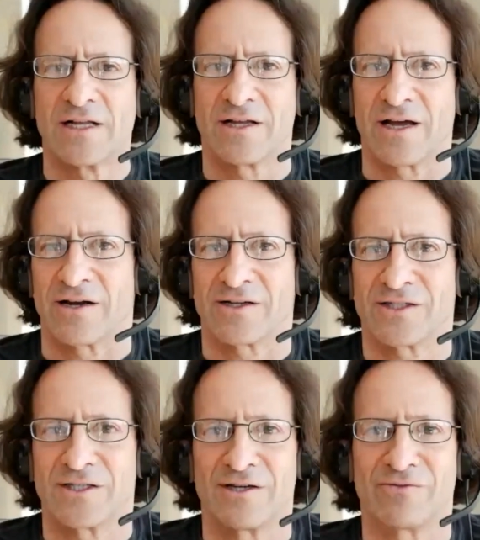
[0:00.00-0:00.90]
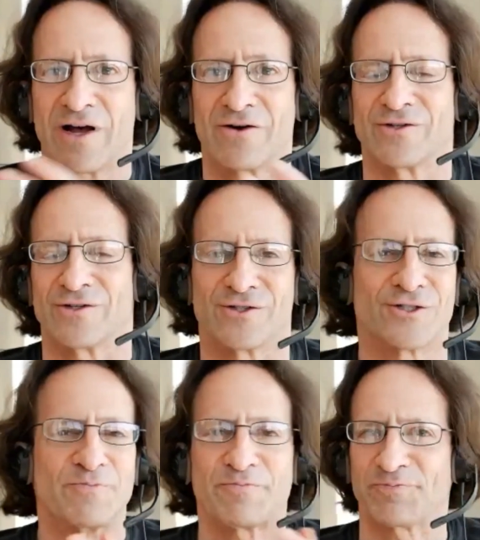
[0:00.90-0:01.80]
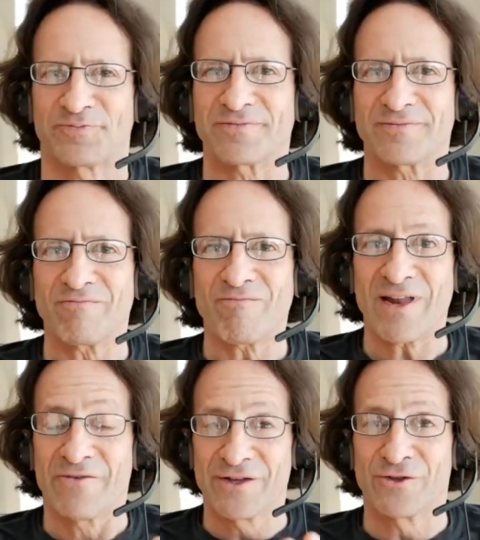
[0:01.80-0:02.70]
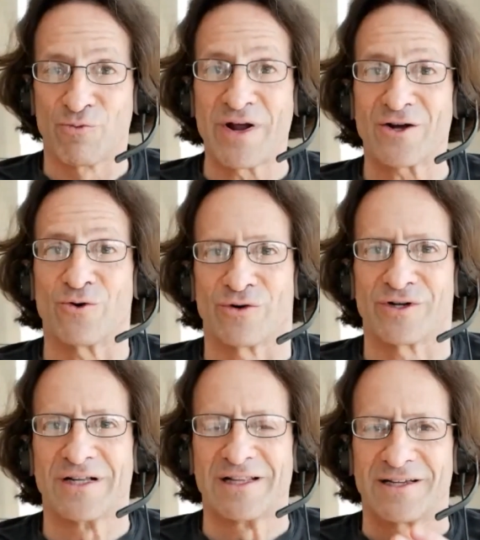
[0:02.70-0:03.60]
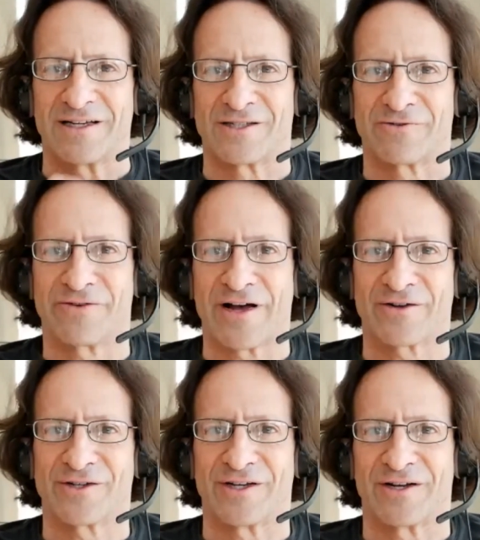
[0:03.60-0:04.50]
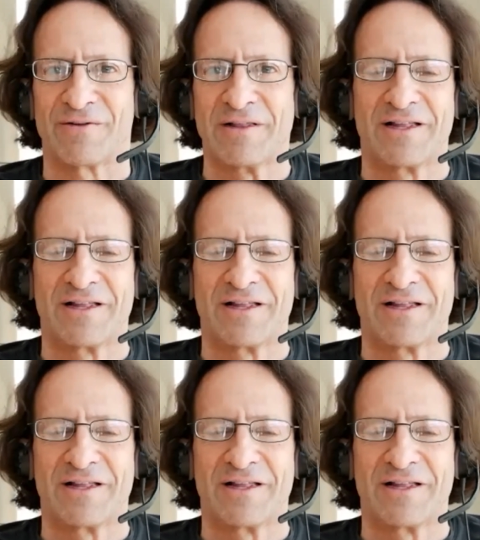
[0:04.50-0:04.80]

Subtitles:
And I see founders, I think the record is a founder